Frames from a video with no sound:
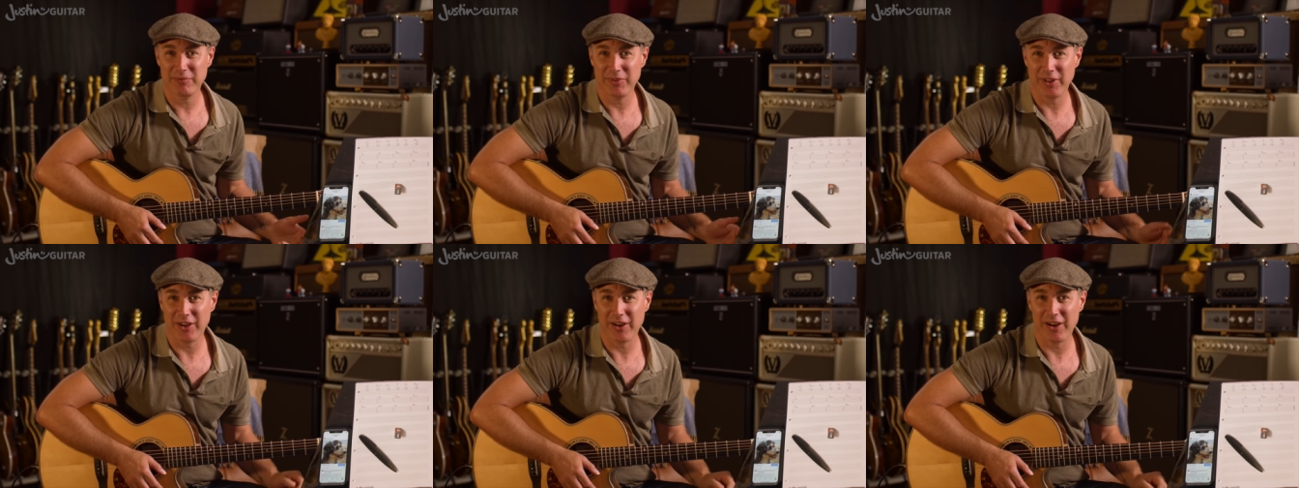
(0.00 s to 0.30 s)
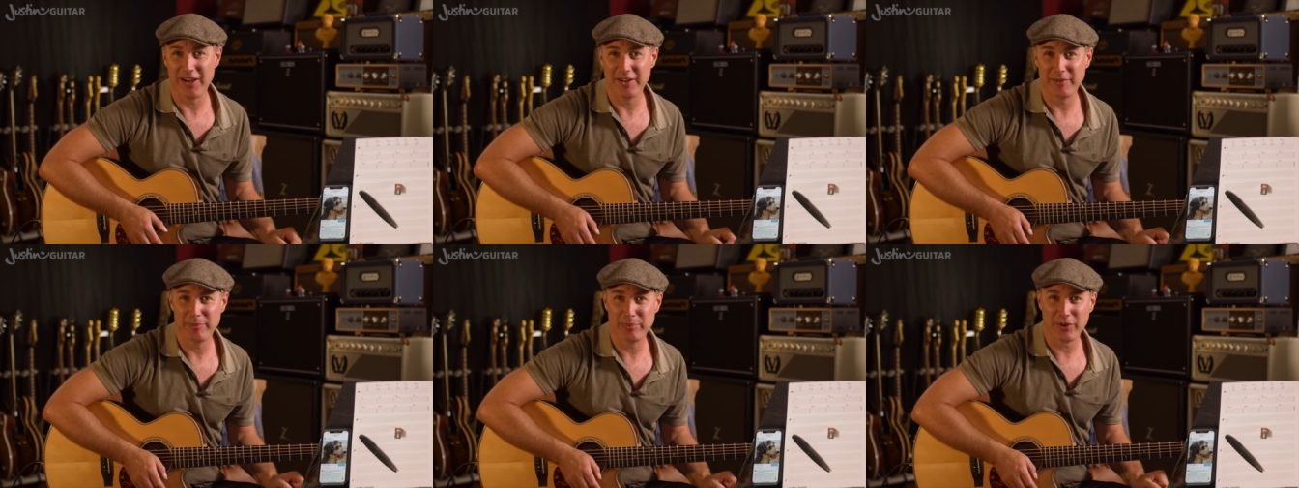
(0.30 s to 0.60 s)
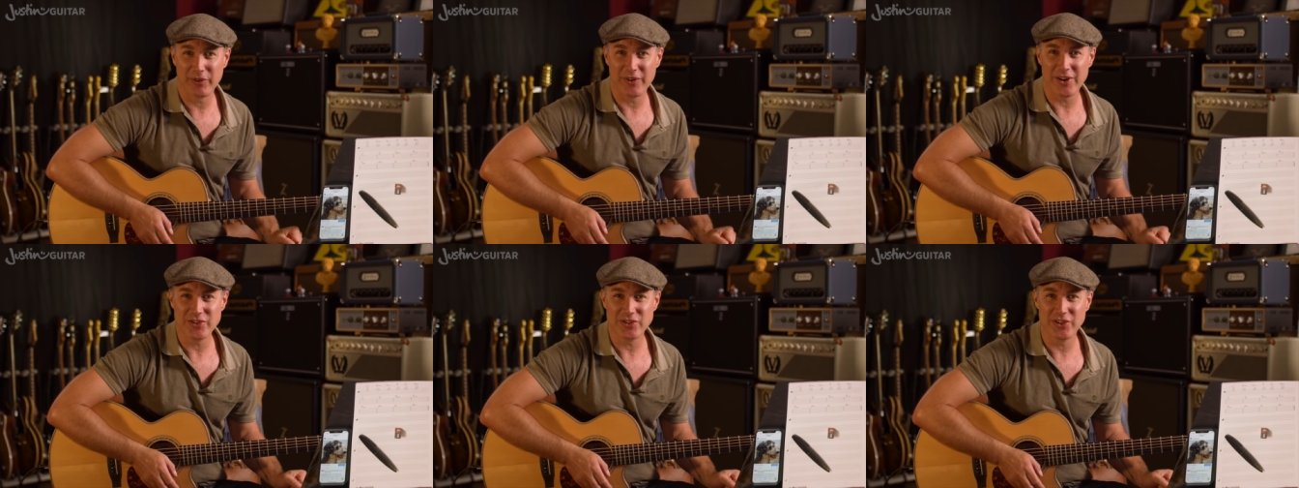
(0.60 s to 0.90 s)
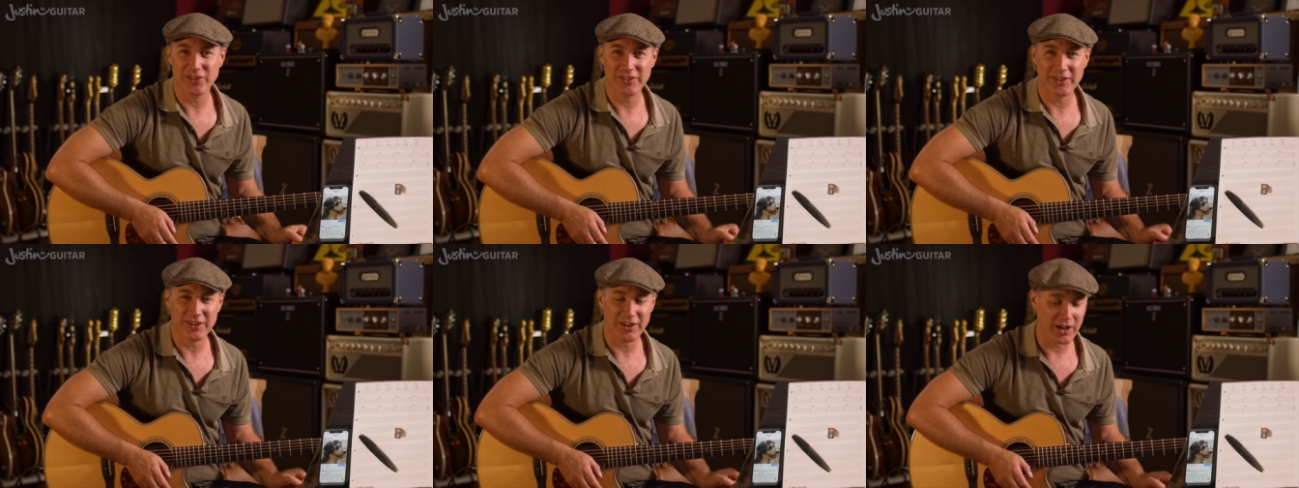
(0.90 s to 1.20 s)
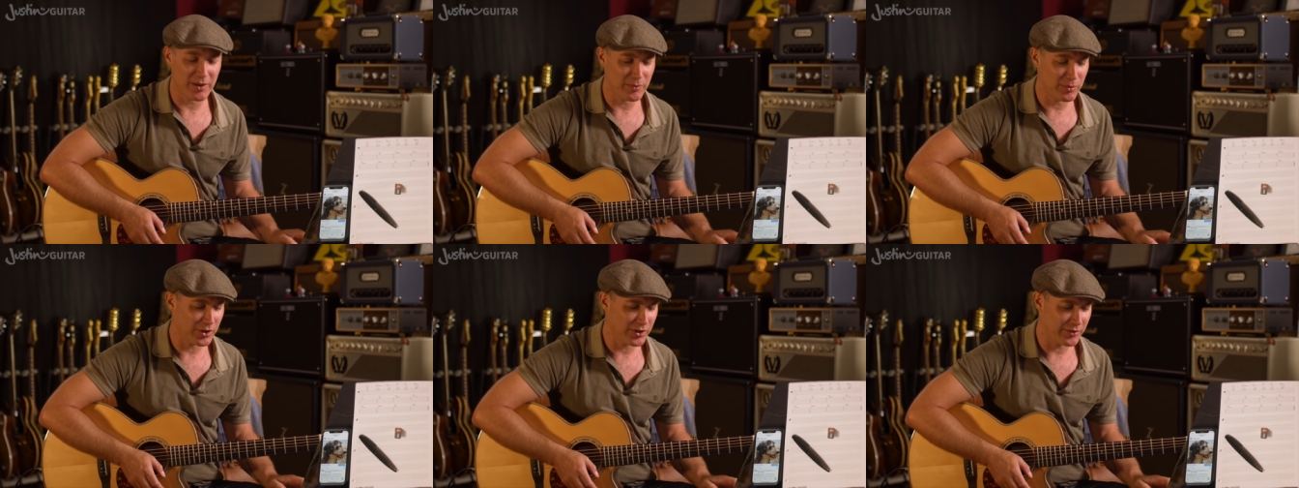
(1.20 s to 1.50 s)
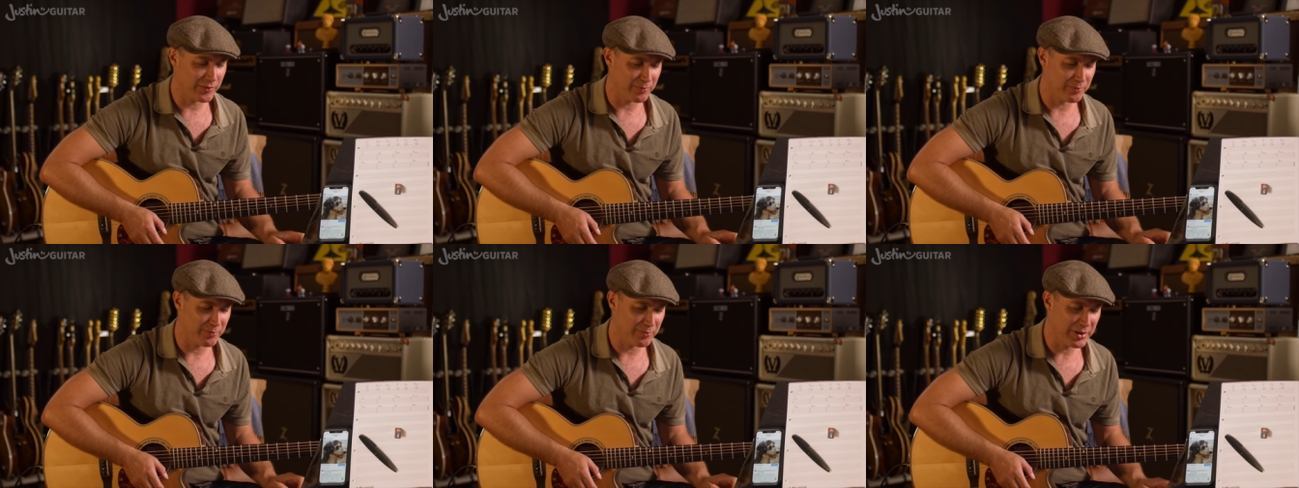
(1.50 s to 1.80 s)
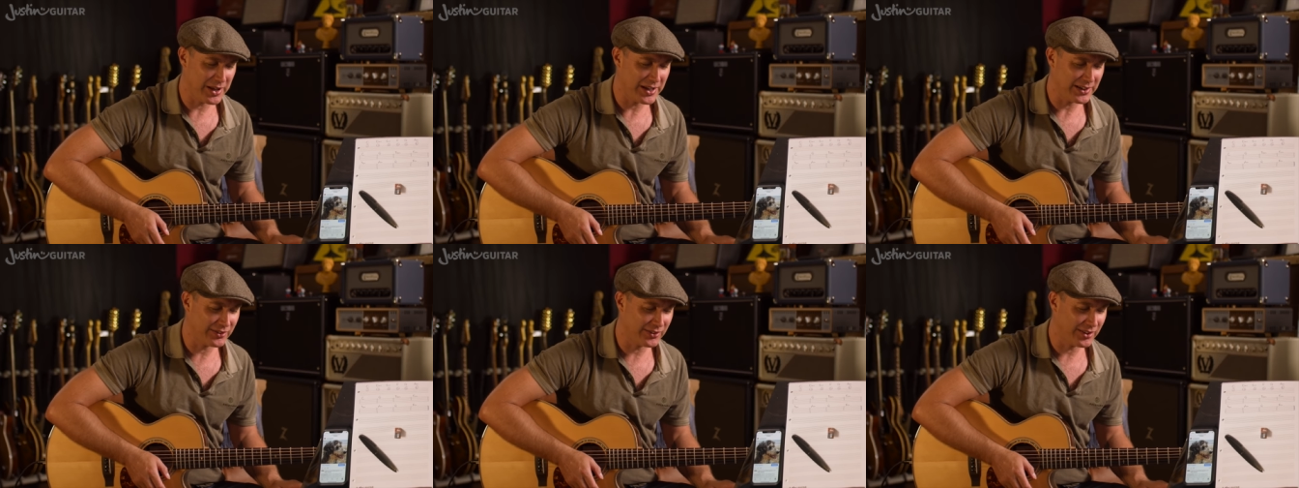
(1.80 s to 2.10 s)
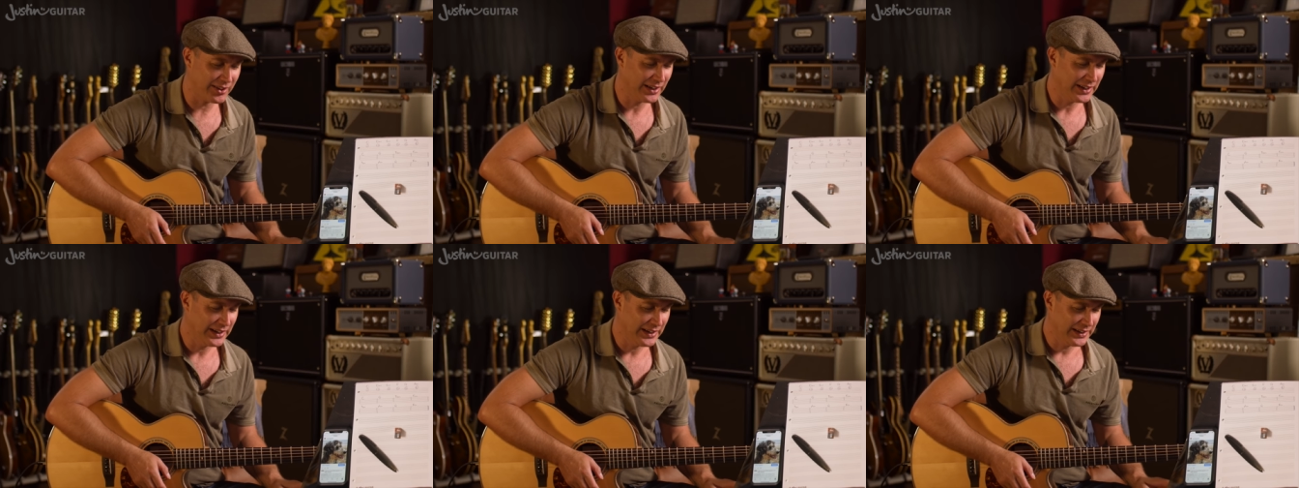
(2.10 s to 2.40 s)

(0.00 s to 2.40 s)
the kind of progression that I would have picked.